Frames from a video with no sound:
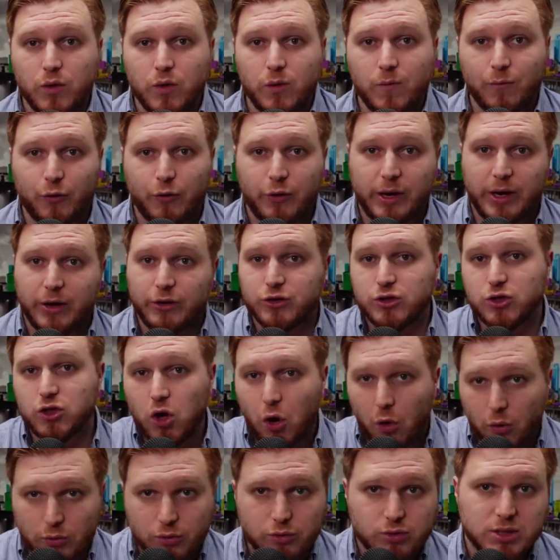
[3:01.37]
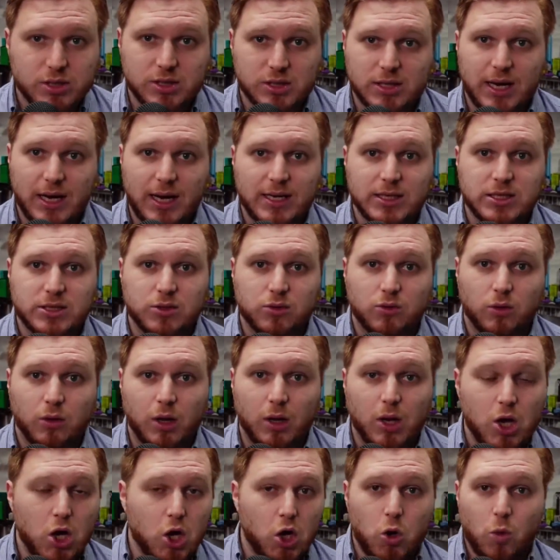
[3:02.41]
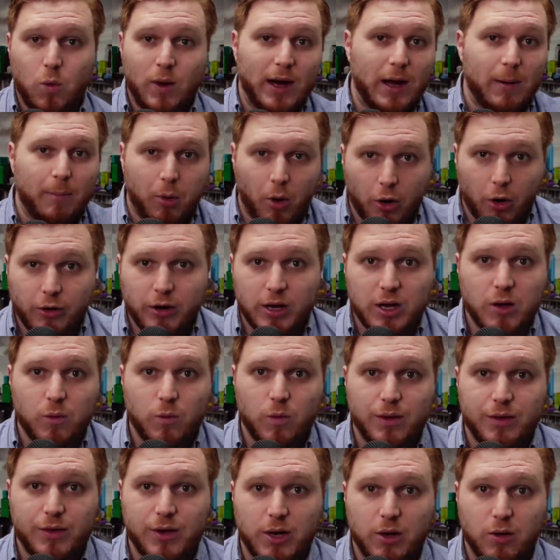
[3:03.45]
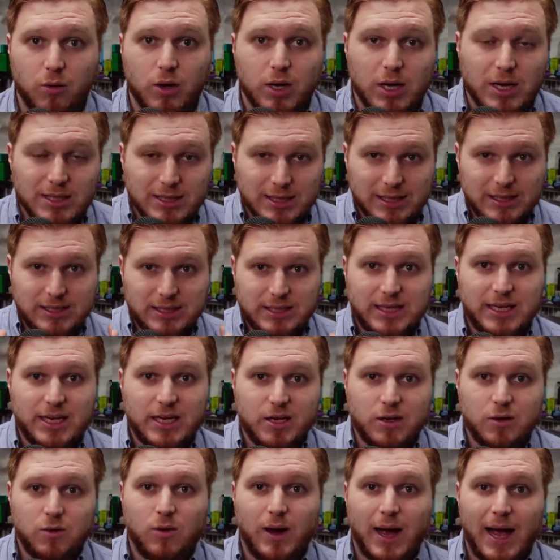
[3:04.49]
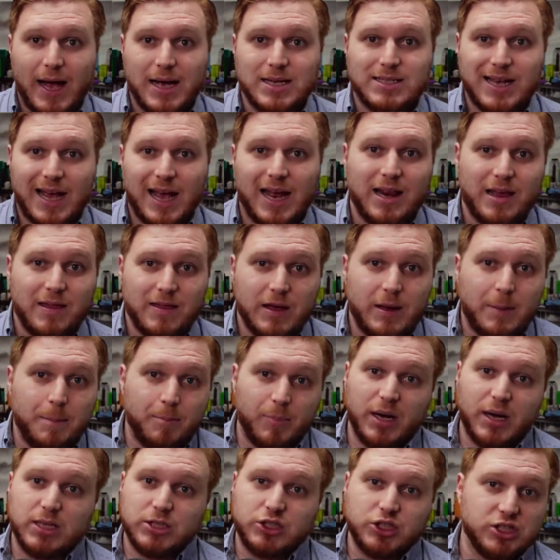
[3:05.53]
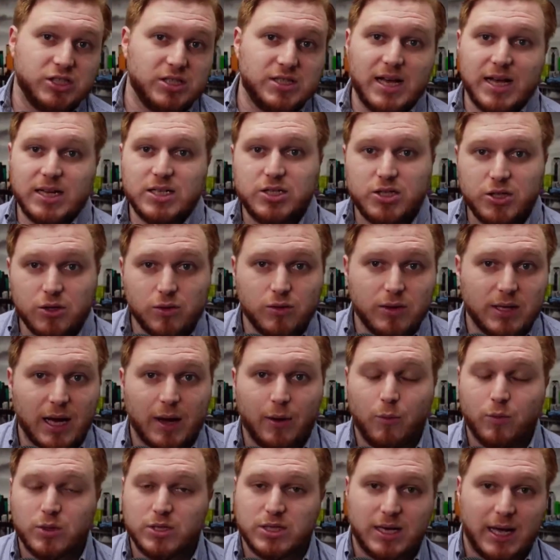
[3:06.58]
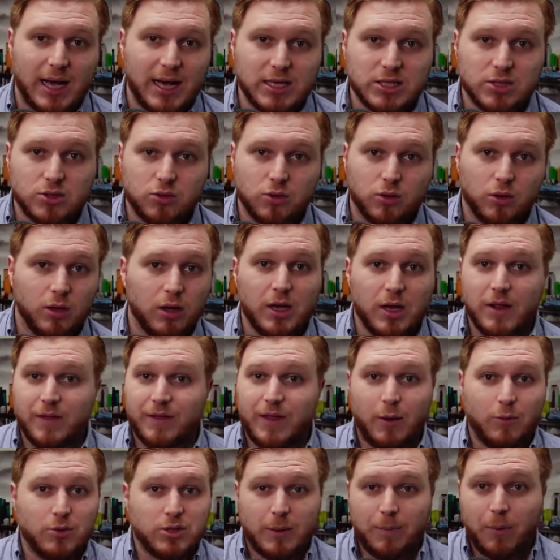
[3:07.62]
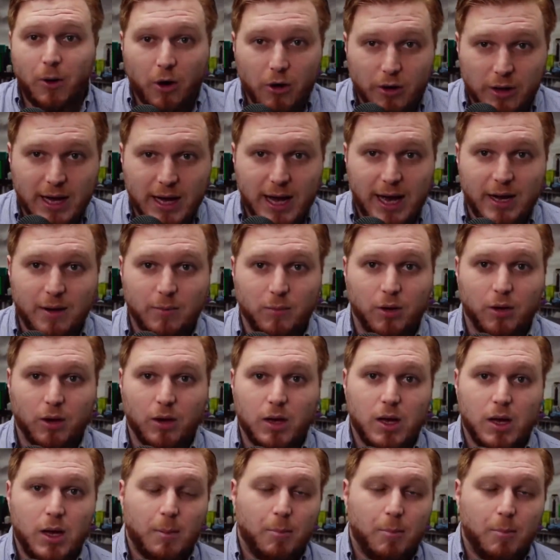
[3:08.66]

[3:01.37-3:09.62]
you for years, known you since high school, who went out partying with you, to see you as anything but just that dude that was in high school that was a party animal.